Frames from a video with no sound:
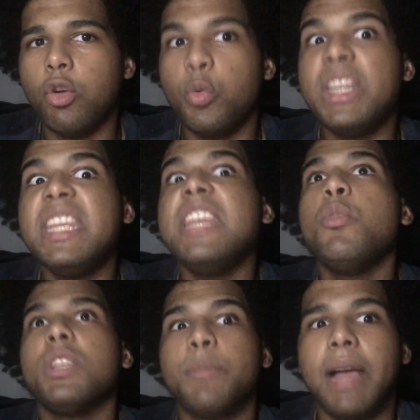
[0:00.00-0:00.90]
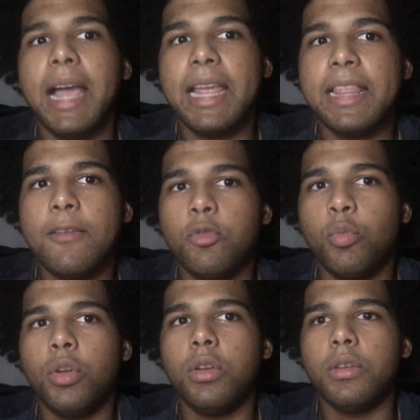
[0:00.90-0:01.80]
We need what's behind those
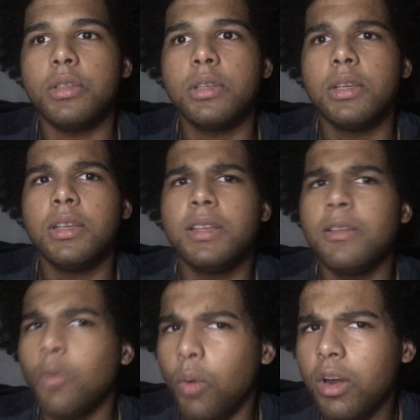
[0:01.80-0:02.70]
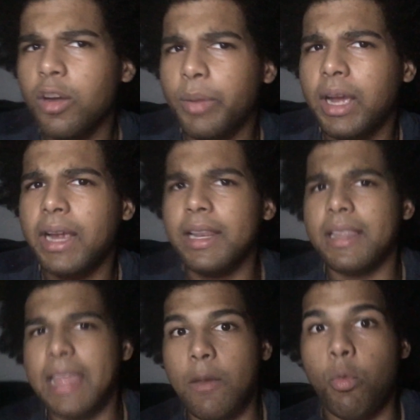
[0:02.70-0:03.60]
walls. What are behind
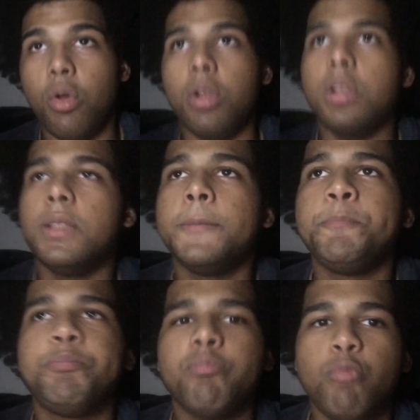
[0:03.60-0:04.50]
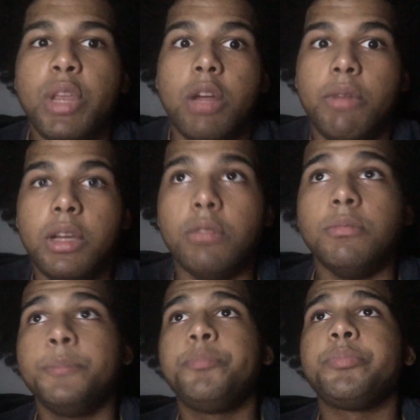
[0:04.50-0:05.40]
that wall? We don't know.
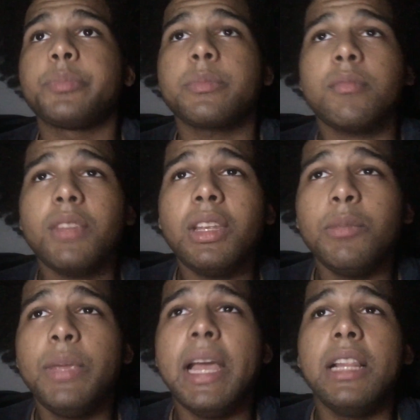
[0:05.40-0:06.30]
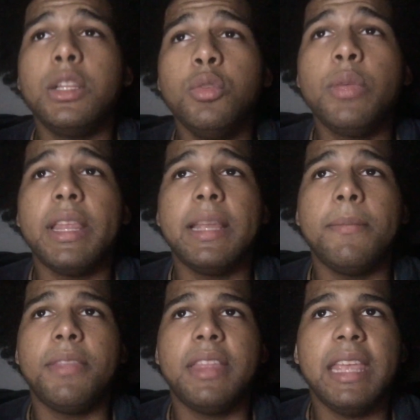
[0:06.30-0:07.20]
We got Luke and them
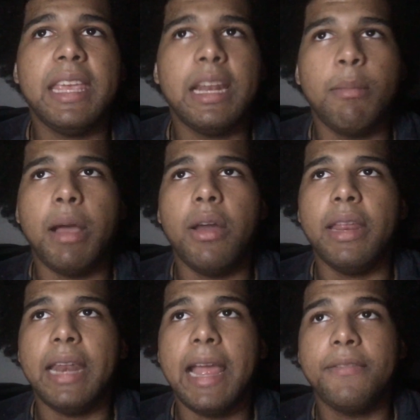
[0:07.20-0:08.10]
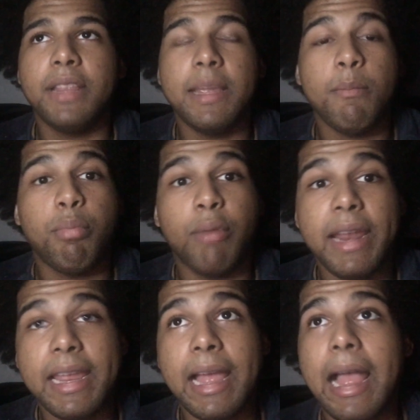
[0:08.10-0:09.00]
thinking about it. And after they
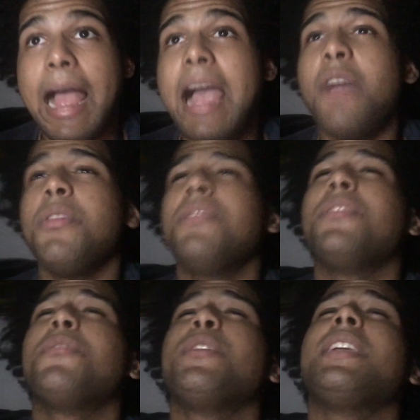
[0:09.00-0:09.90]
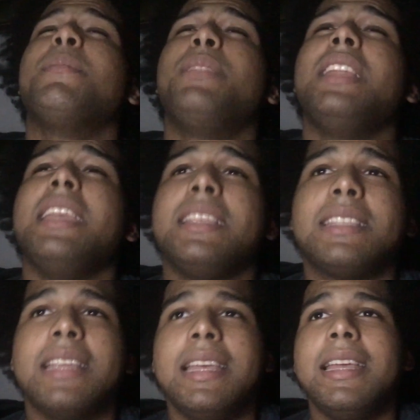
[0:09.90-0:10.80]
break out of the freaking place,
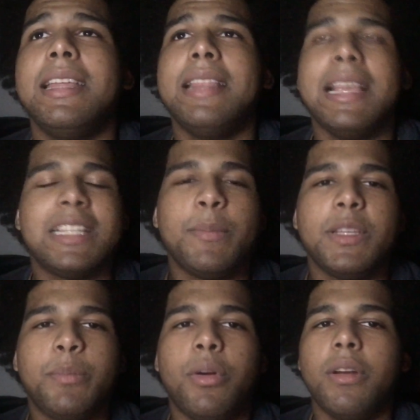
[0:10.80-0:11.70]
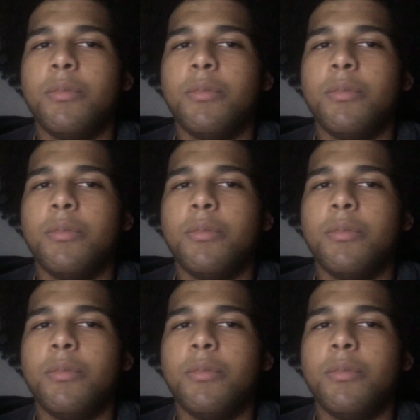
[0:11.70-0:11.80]
that's the best part.